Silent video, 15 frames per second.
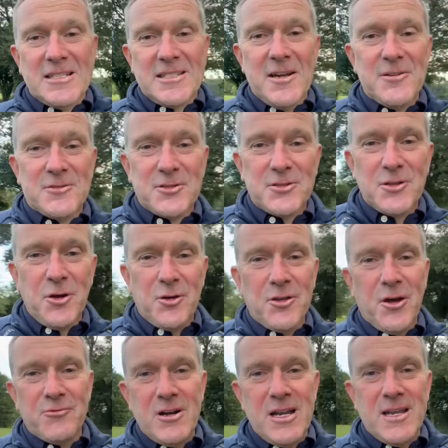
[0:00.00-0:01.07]
So it's
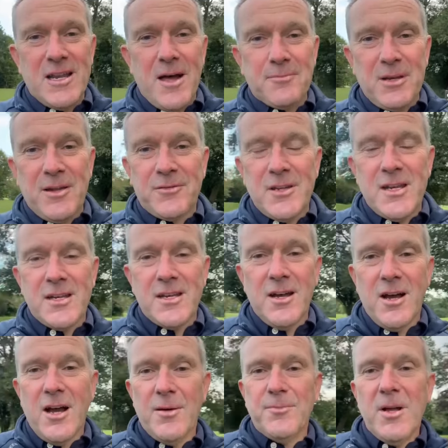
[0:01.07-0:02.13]
not really an uplifting
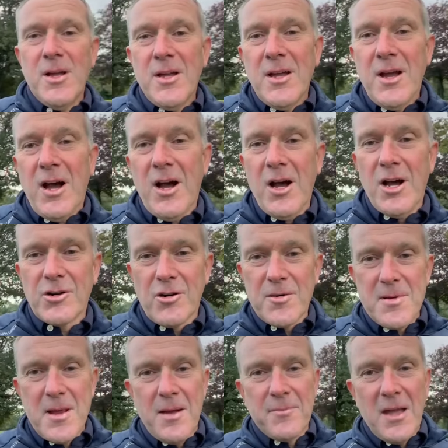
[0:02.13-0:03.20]

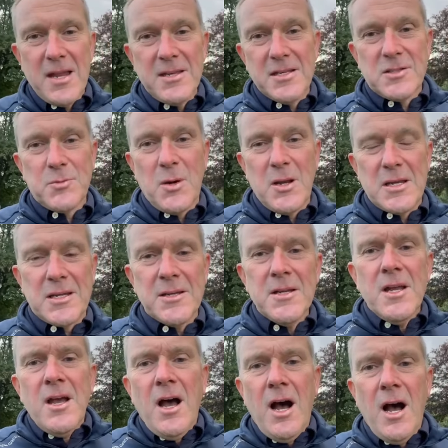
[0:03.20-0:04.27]
agronomy update this week.
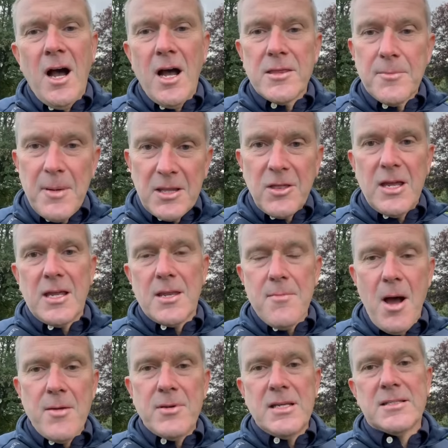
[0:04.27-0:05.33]
The big thing at the
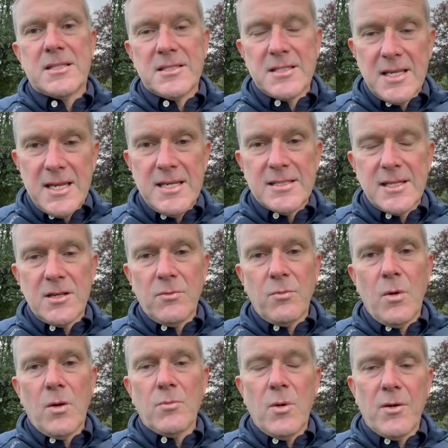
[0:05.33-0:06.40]
moment is disease, and
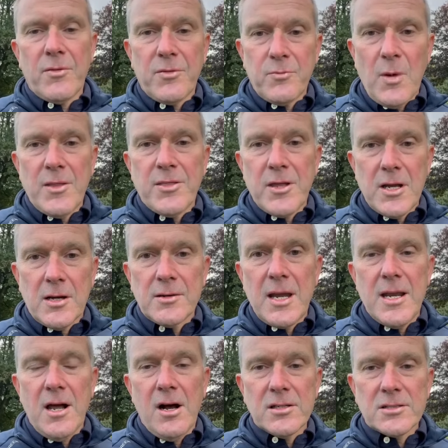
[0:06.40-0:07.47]
one thing I'm
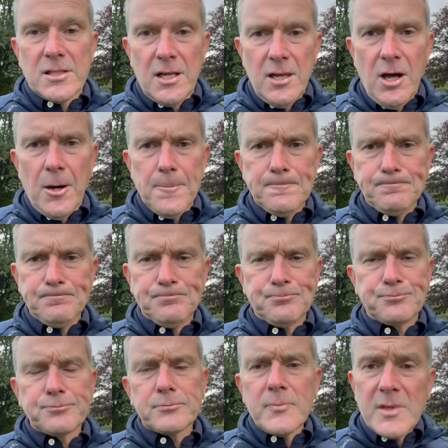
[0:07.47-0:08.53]
getting asked a lot.
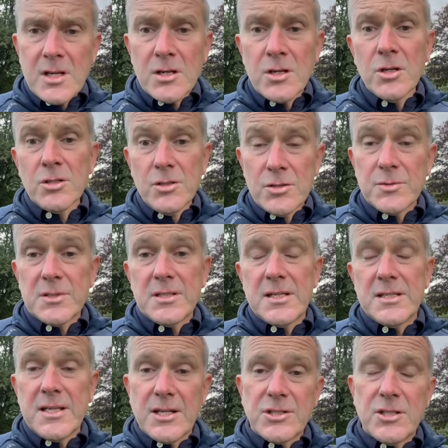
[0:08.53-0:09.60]
Good news with
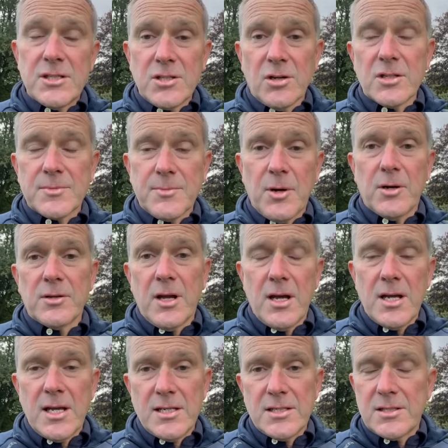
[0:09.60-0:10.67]
disease actually is dollar spot
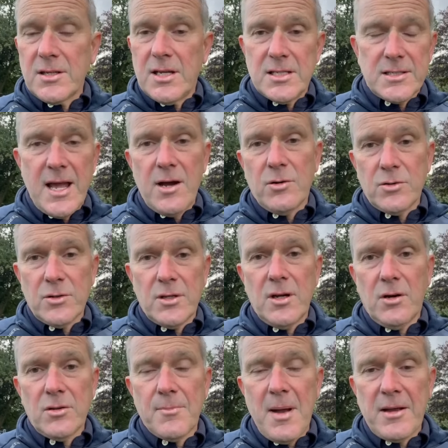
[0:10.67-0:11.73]
is now
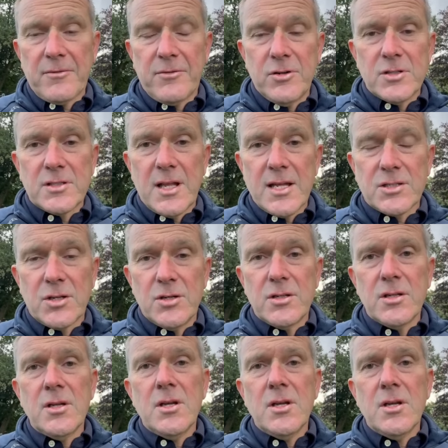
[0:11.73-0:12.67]
on the back foot, so that's good.